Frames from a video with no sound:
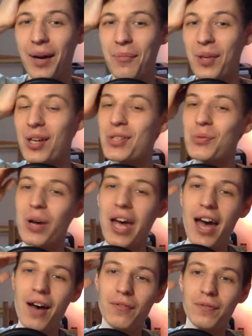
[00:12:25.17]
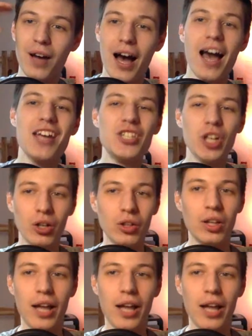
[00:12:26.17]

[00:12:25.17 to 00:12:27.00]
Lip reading: because I don't